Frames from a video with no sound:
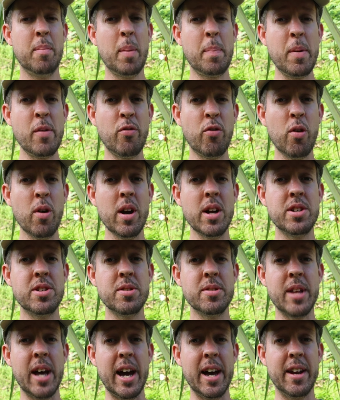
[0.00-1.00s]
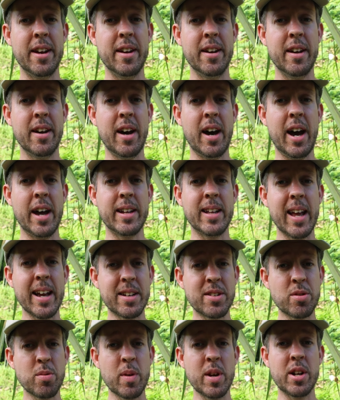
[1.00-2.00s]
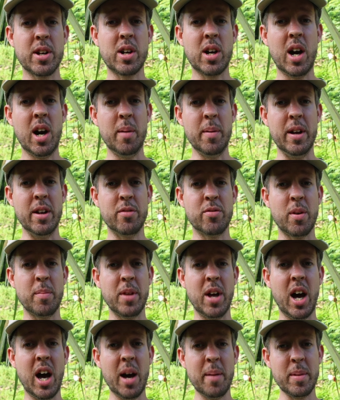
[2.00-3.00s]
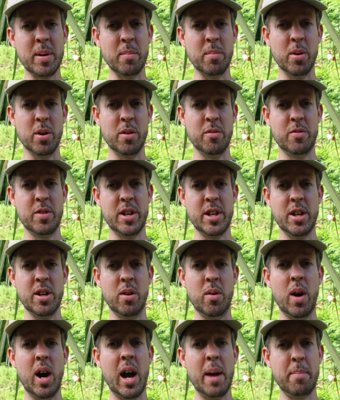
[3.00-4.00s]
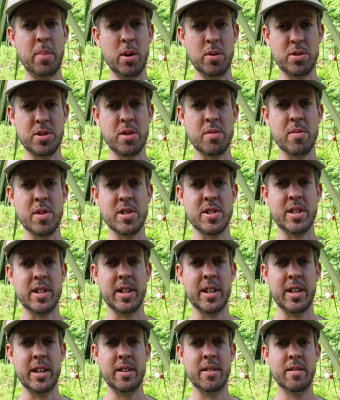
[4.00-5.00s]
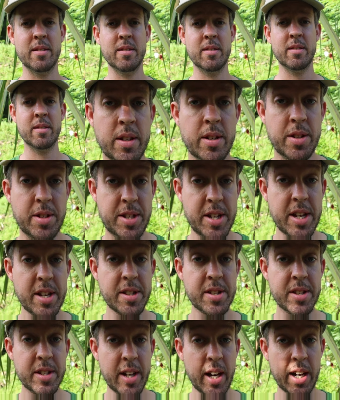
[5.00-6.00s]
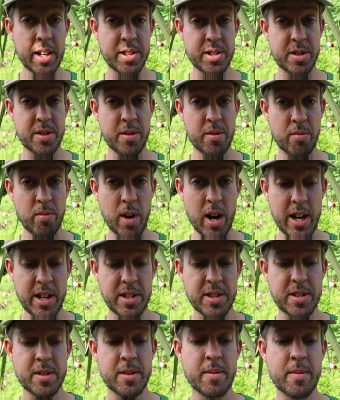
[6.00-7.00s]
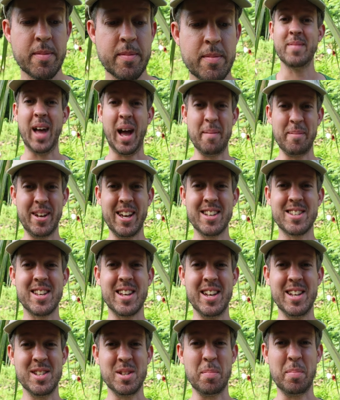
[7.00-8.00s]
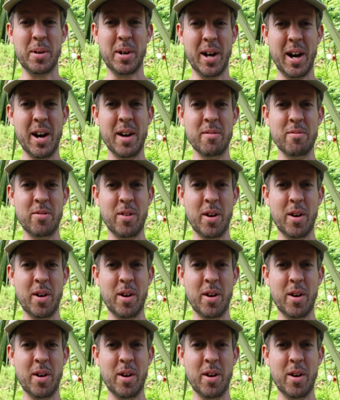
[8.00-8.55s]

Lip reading: But before I do that, I'd like to read a comment from the hummingbird video I posted recently. D's Nuts writes, I'm guessing he's a pecan